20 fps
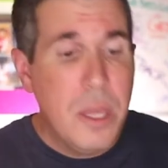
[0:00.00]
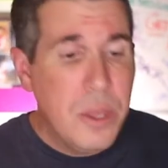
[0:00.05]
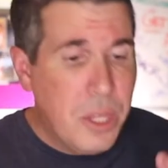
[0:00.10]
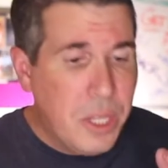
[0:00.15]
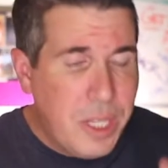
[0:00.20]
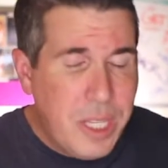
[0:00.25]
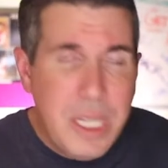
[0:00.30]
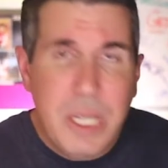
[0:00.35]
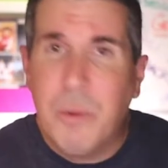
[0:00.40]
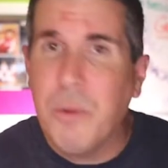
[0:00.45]
The
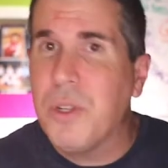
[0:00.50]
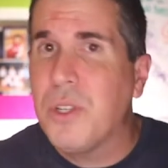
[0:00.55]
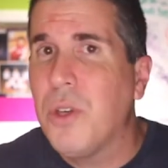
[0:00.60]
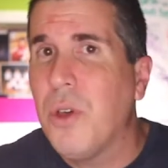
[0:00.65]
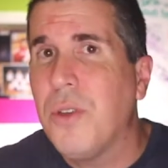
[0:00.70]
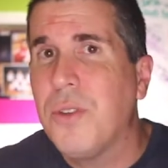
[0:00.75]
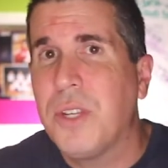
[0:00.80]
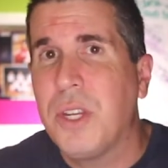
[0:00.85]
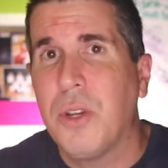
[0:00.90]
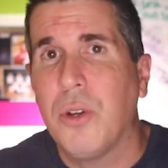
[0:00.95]
key
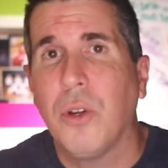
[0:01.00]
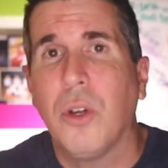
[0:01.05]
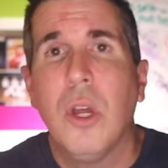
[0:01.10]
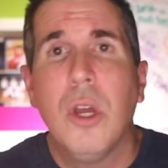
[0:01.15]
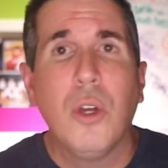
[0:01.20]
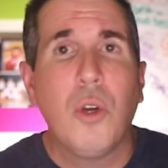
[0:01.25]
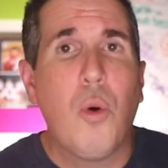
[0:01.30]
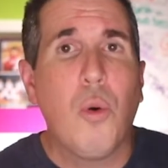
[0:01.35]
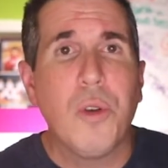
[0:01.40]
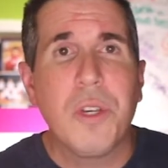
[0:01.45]
results here
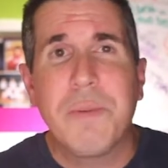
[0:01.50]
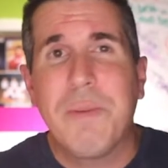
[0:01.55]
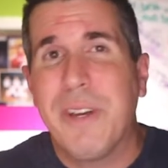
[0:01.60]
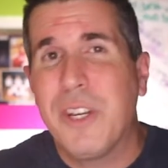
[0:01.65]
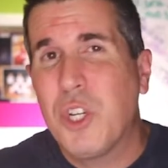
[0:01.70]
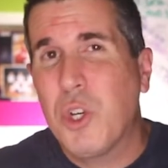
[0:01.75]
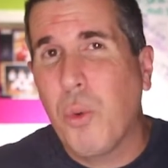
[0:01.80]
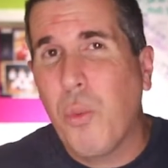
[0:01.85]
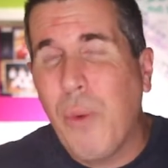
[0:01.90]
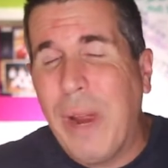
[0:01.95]

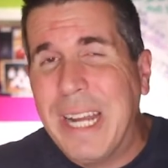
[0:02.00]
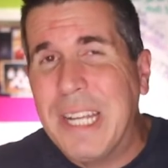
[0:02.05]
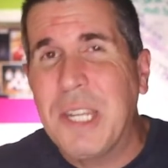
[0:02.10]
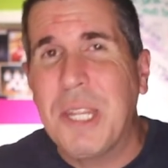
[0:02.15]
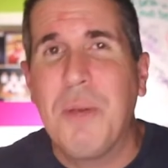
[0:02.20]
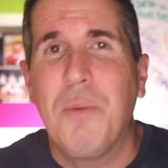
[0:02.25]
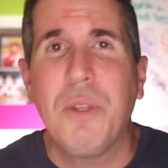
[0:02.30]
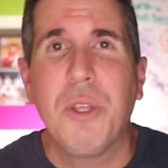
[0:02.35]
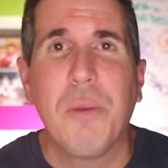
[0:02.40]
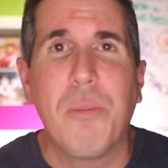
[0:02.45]
correspond
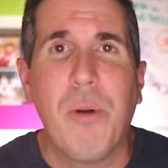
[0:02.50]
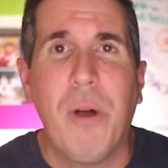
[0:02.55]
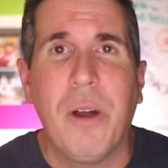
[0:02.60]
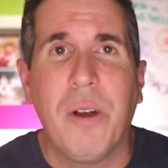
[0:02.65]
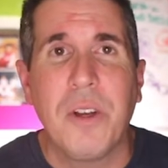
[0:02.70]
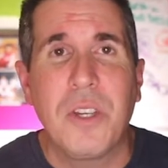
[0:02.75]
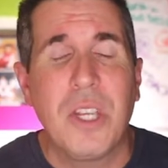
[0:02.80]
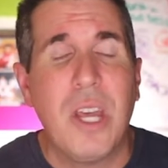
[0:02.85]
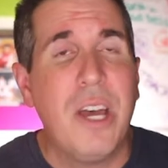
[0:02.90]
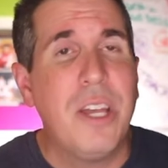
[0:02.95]
directly with your
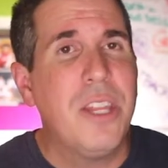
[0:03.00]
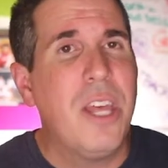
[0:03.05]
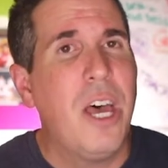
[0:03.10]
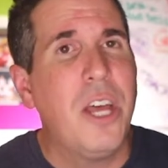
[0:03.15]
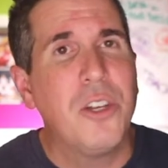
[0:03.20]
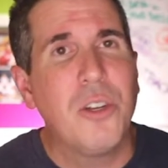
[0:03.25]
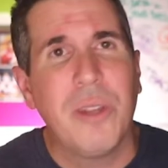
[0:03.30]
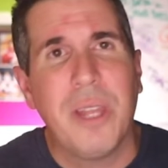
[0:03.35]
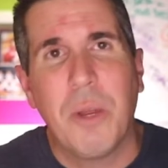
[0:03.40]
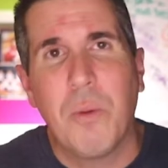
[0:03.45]
progress on the
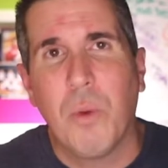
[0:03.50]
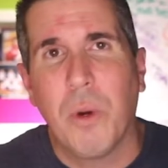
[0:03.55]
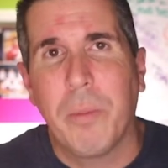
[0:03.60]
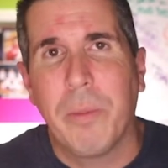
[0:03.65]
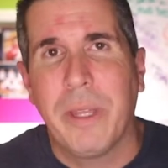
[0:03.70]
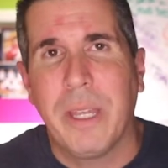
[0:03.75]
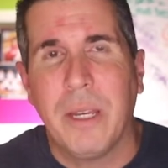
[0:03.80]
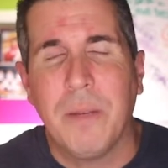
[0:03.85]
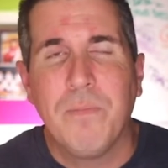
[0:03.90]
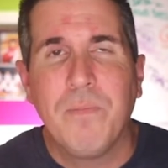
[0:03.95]
underlying work
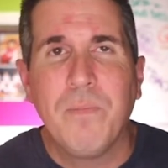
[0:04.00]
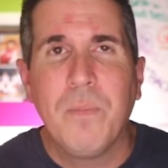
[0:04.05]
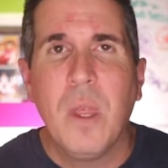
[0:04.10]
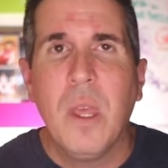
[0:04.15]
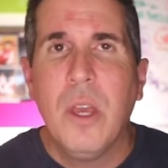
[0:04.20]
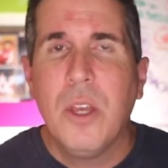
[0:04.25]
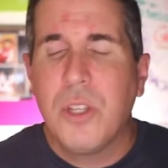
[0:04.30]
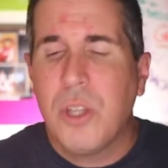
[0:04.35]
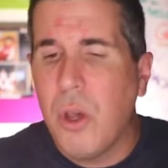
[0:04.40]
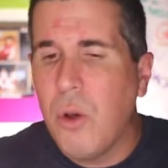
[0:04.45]
plan.
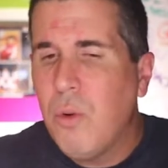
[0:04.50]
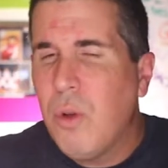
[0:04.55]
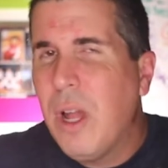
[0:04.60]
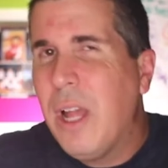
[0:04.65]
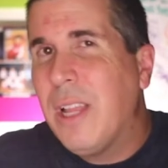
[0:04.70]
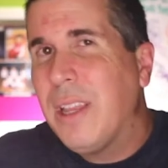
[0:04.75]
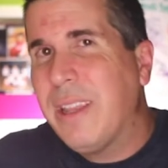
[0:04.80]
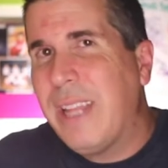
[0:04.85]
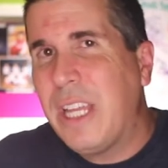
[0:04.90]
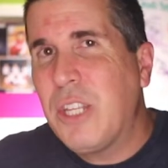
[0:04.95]
So
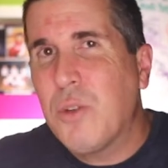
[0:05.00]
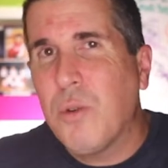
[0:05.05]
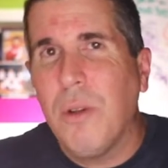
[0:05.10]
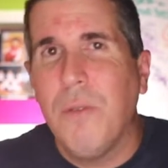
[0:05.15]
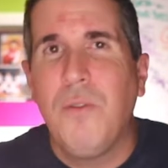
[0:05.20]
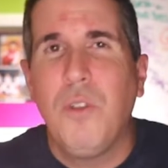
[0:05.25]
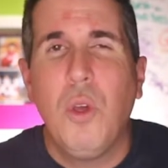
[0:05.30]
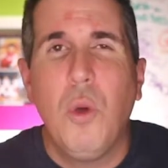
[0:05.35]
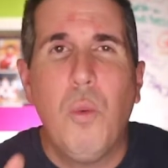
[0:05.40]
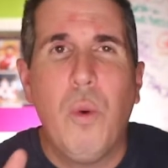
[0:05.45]
let's
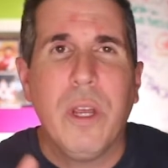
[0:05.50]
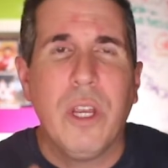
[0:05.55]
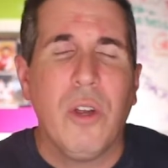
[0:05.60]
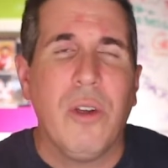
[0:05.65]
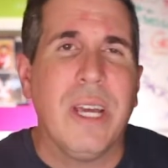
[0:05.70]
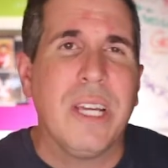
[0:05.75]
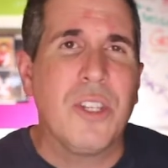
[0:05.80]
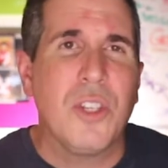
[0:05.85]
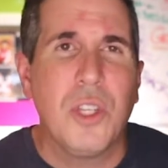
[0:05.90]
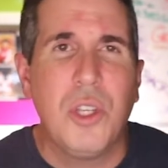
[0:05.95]
review what
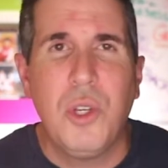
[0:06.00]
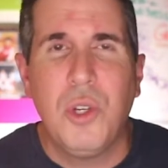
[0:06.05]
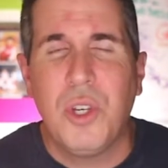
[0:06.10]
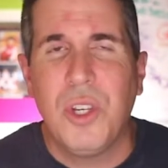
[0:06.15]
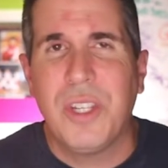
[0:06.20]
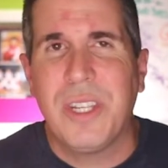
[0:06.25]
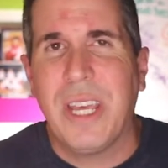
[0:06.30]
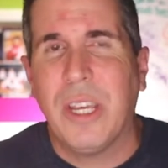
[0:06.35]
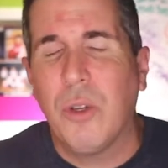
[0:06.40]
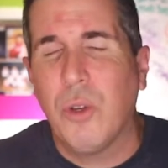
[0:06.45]
your
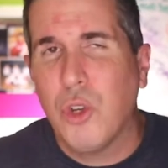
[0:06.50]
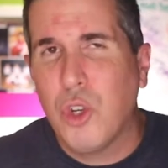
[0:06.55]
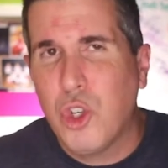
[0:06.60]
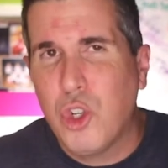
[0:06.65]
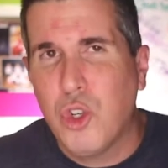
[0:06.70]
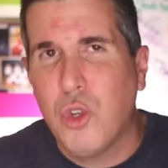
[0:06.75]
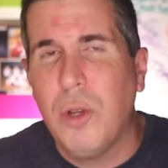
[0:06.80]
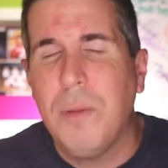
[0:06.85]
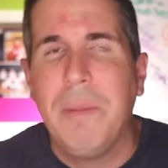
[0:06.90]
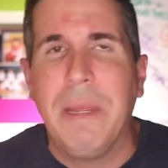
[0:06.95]
execution cycle
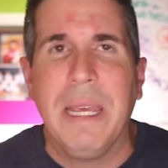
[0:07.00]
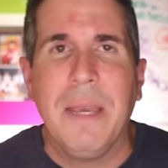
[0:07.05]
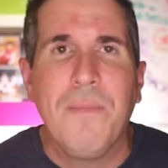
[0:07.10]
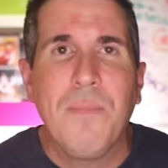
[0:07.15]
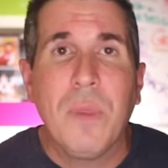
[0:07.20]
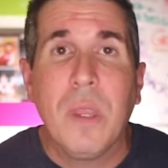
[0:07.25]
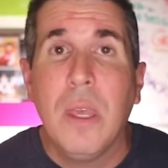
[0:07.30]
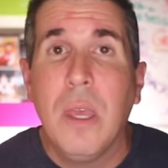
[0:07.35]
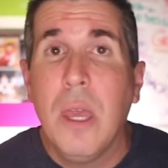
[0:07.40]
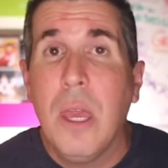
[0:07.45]
should be.
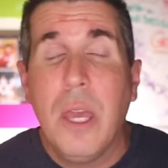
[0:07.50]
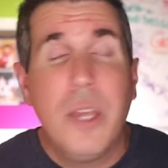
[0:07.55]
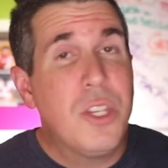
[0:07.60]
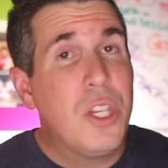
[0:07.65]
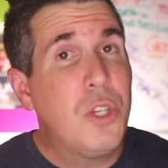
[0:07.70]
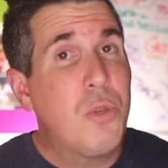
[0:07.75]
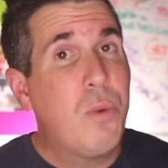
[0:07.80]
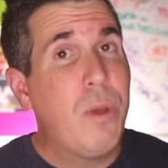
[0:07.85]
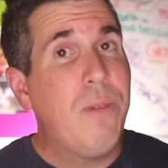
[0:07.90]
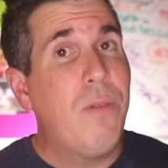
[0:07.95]

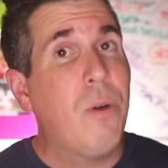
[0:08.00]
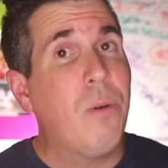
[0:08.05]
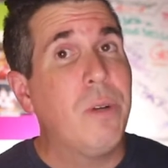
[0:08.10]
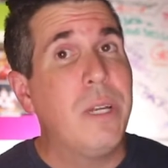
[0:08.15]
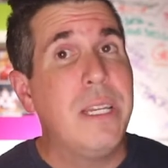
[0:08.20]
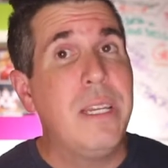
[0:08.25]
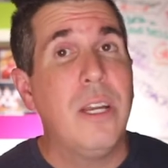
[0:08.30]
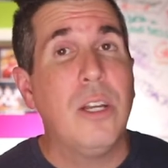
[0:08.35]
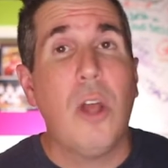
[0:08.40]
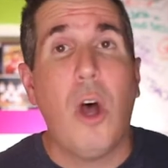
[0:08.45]
Since we've
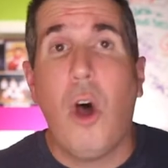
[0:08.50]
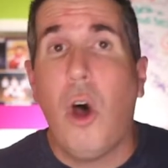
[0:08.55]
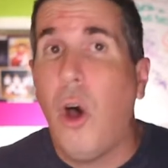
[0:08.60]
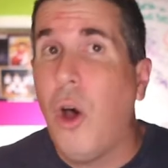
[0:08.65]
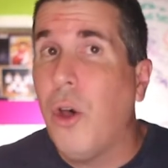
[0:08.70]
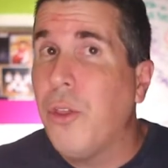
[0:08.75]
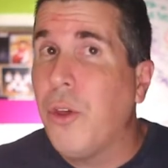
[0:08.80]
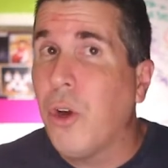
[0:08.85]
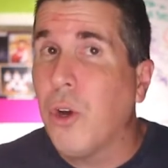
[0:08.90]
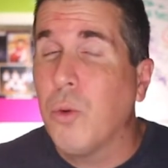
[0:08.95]
already done
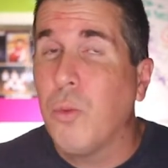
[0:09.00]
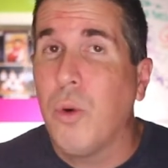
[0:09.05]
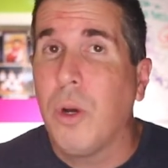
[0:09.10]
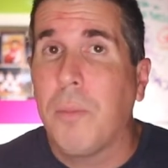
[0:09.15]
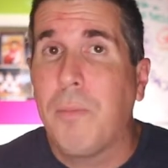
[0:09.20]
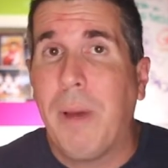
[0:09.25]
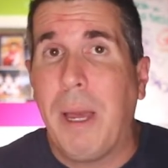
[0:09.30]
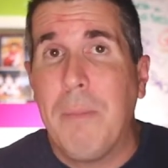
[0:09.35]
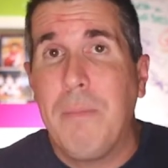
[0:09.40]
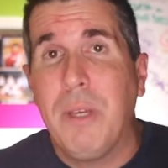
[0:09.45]
all the hard
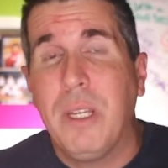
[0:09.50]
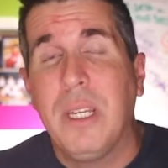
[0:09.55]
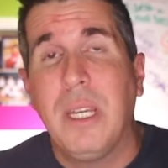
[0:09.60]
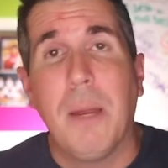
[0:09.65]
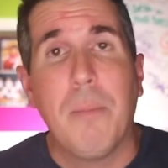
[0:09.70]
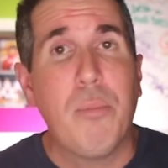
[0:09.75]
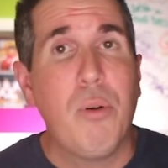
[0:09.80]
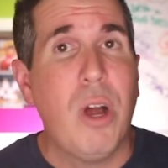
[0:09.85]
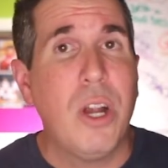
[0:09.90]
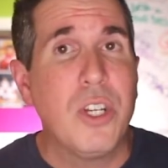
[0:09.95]
work by building
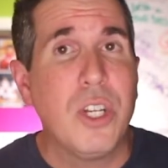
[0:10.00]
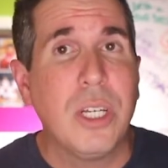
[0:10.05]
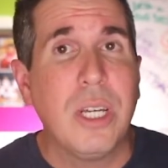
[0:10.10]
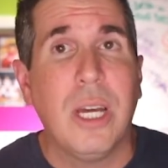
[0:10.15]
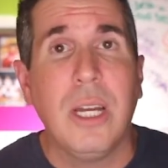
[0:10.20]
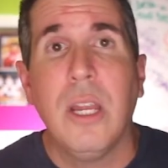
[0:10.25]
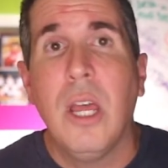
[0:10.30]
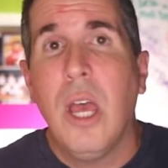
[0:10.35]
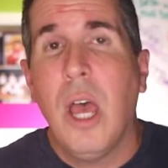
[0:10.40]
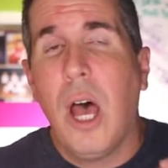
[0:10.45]
a project
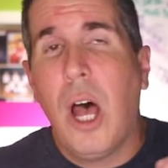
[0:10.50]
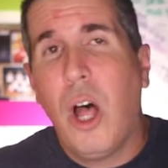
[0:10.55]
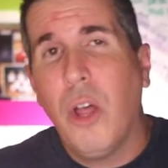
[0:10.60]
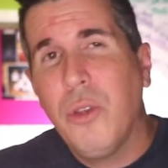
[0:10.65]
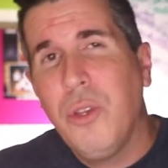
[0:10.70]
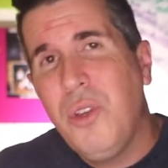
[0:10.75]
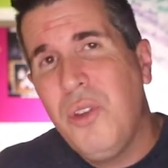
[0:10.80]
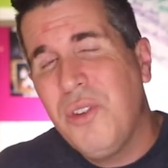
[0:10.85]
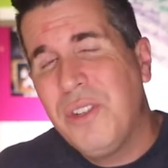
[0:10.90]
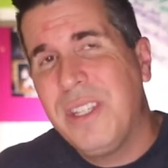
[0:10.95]
guide, I'll
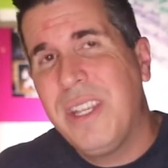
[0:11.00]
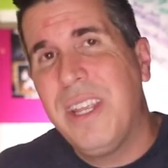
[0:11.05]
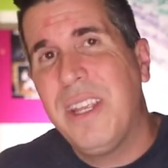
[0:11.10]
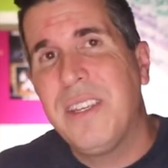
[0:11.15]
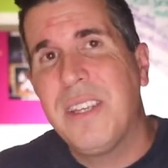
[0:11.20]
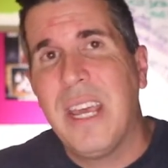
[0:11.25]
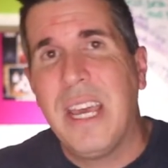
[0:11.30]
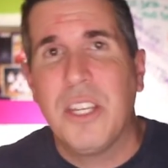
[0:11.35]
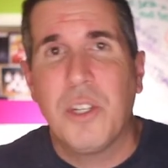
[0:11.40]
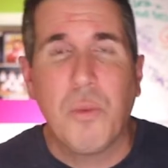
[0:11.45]
use
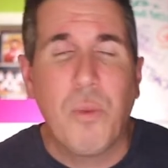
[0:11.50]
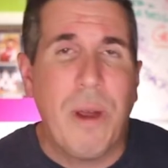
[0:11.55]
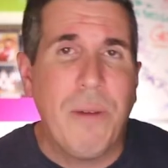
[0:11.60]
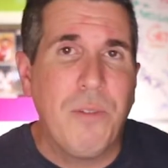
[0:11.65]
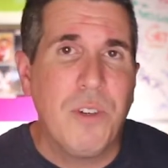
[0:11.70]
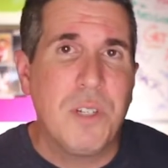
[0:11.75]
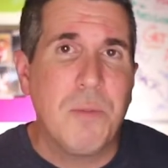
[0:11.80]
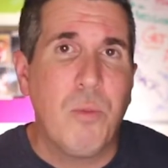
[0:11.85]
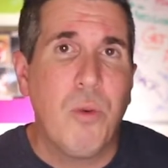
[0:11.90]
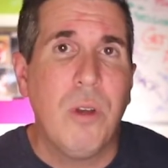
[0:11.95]
this as a
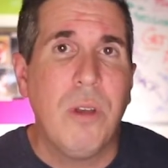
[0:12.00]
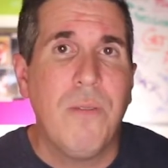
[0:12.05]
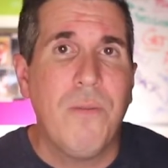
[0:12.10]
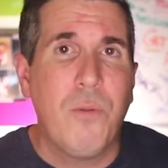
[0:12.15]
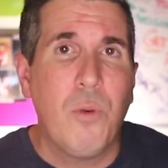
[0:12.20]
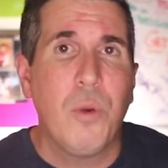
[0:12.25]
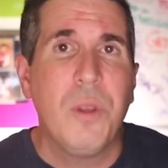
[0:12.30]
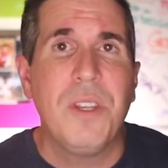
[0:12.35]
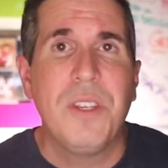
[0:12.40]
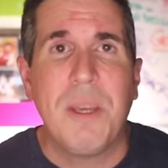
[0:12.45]
reference point
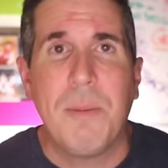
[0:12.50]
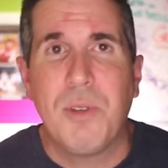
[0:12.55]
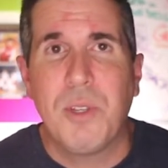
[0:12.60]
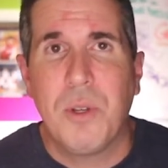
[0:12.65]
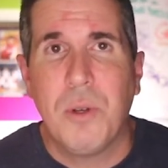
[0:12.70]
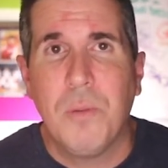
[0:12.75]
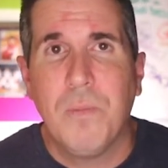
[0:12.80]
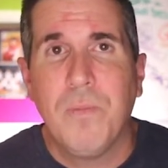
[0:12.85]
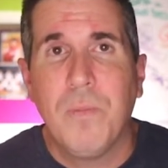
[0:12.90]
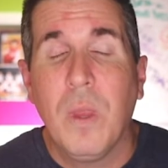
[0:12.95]
for this
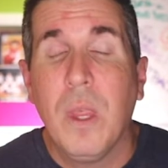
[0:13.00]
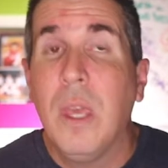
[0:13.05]
episode.